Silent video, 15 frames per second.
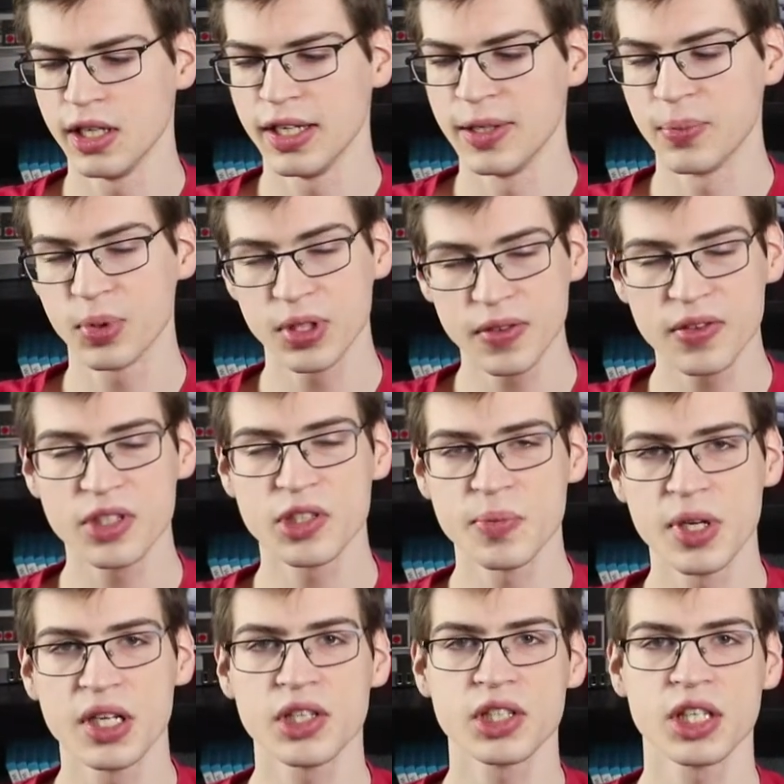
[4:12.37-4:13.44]
In previous
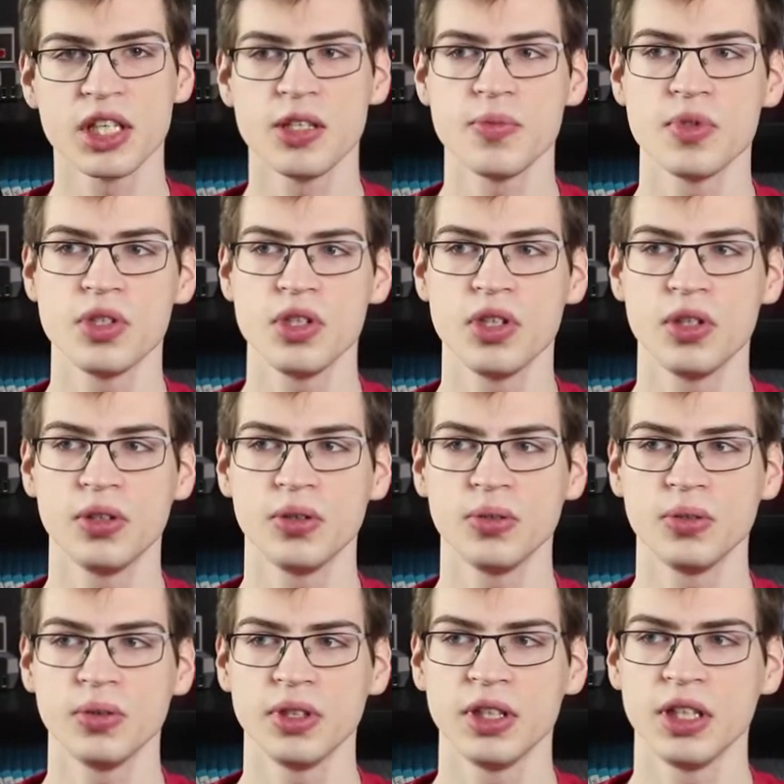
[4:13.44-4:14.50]
Smash games
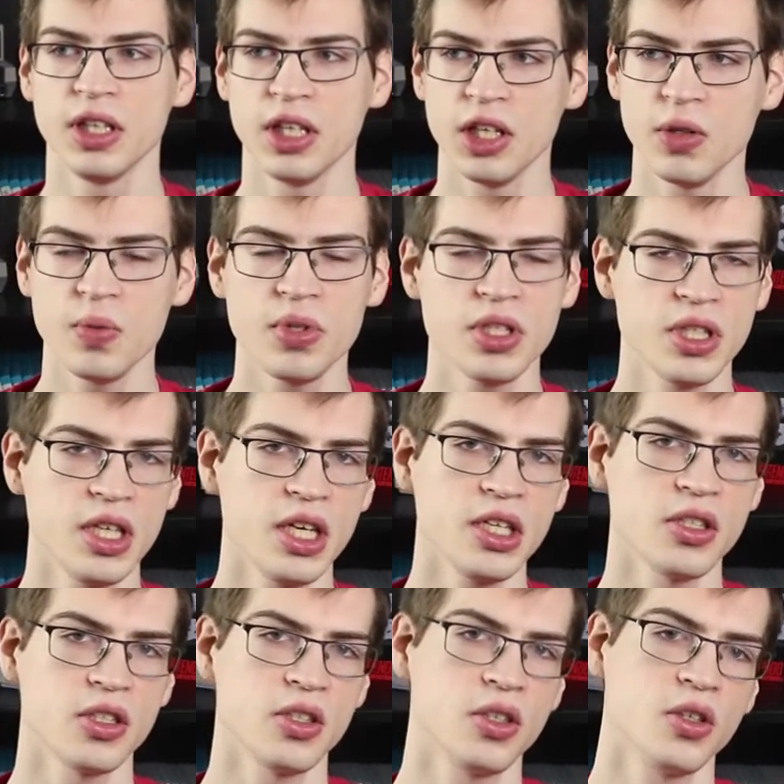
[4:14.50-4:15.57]
though, it was
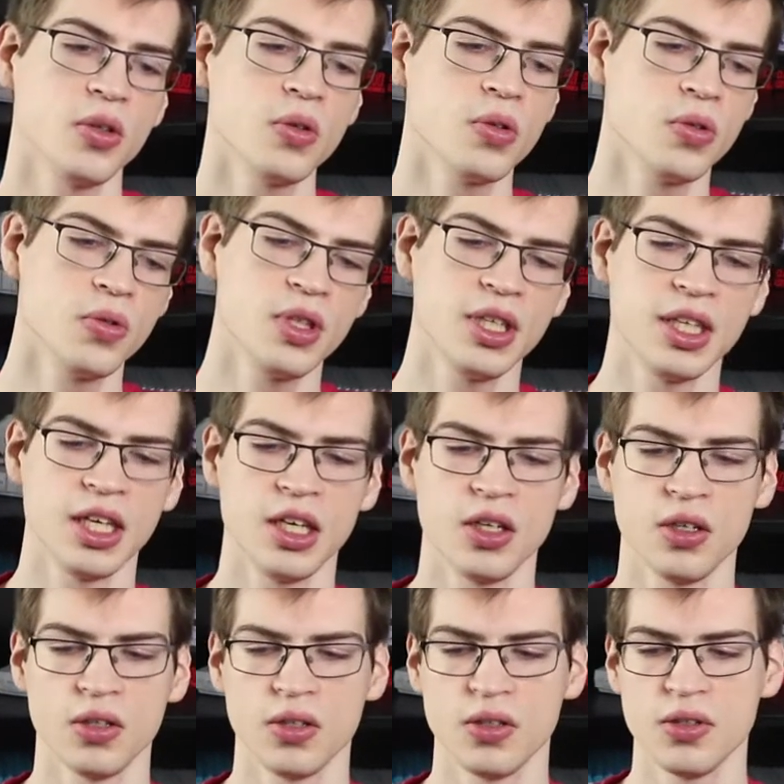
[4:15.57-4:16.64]
nice to go through the
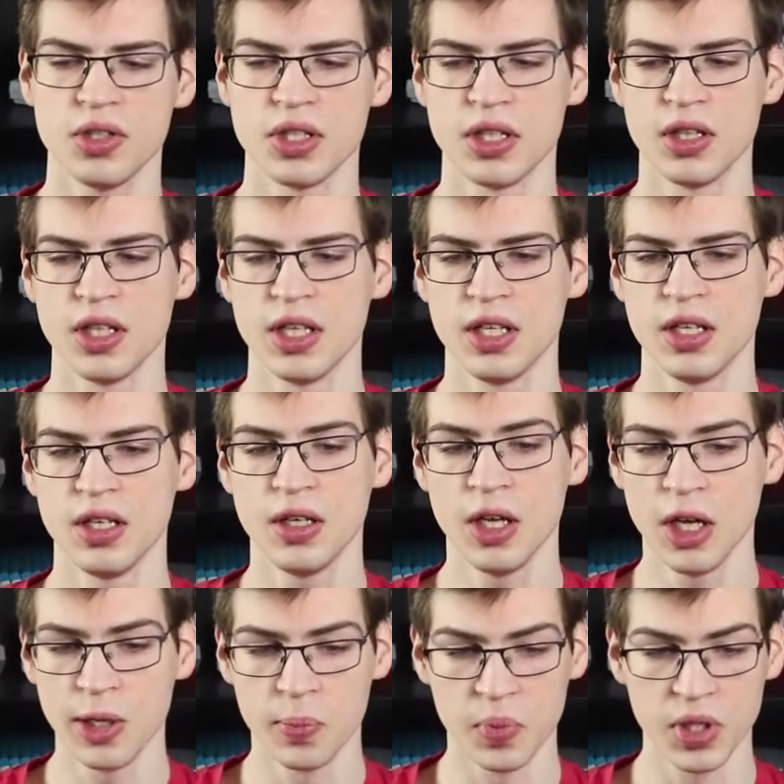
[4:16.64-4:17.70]
years and then
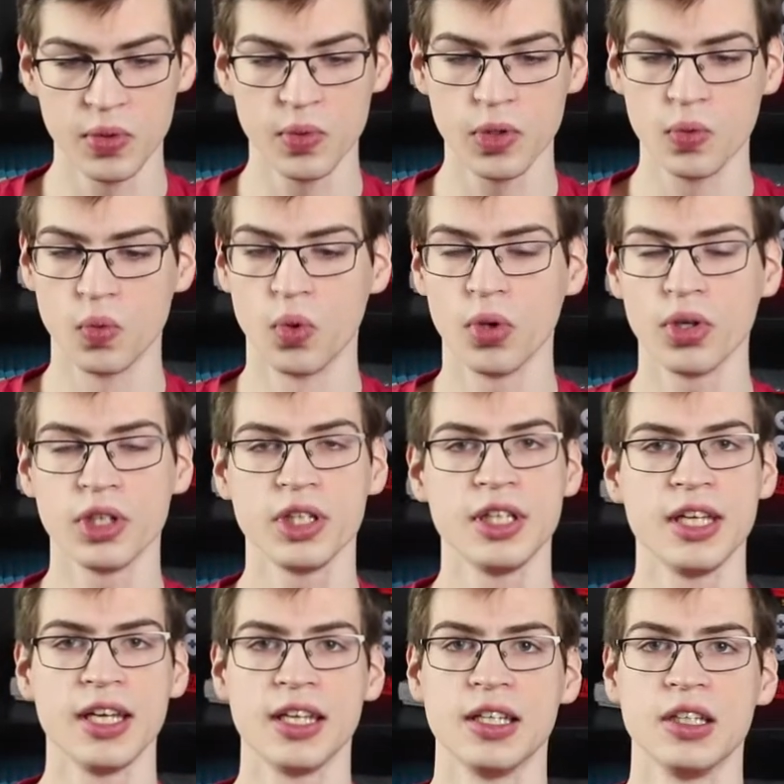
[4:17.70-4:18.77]
be
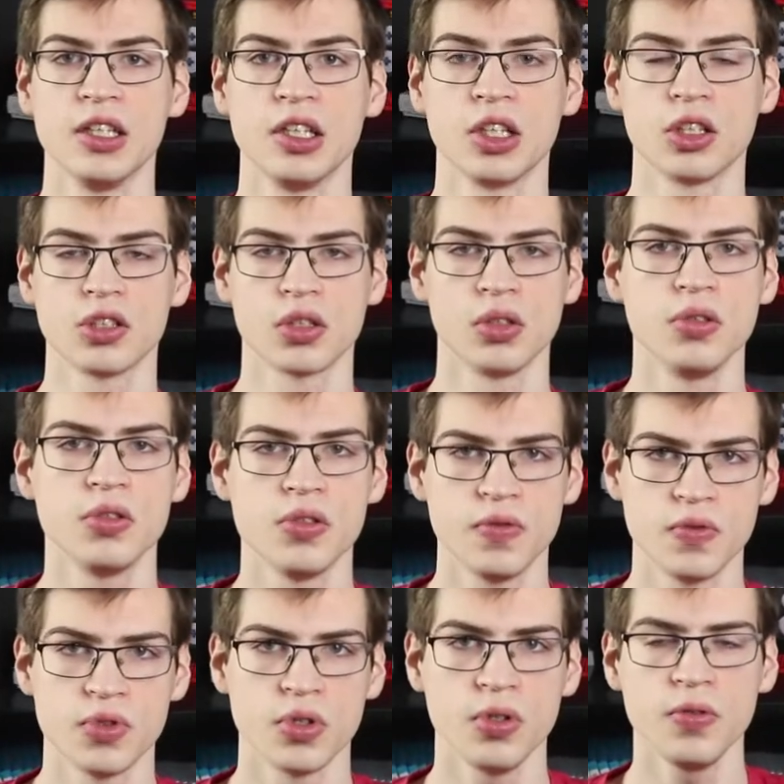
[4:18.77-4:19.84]
rewarded in an
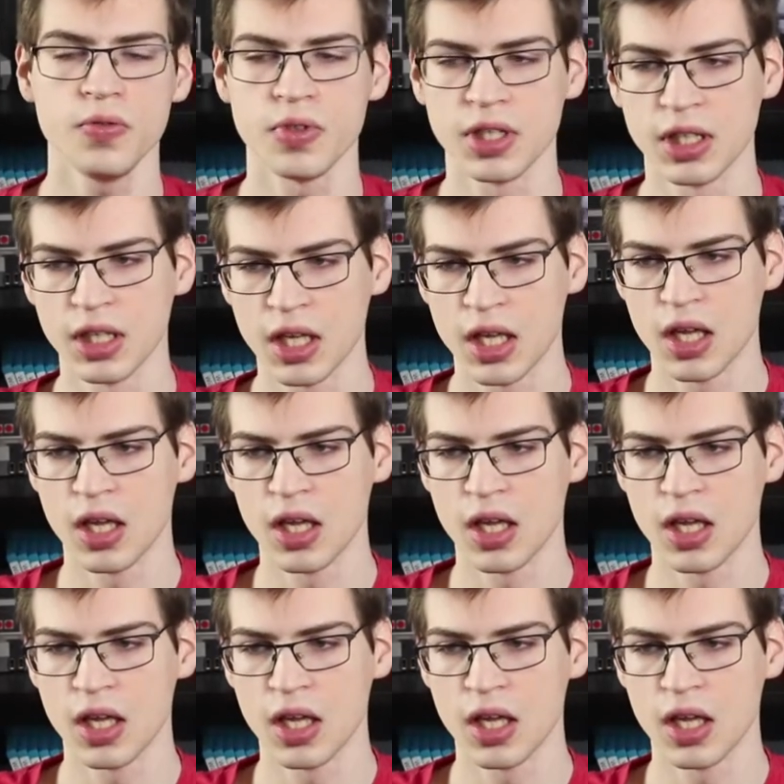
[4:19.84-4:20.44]
exclusive trophy,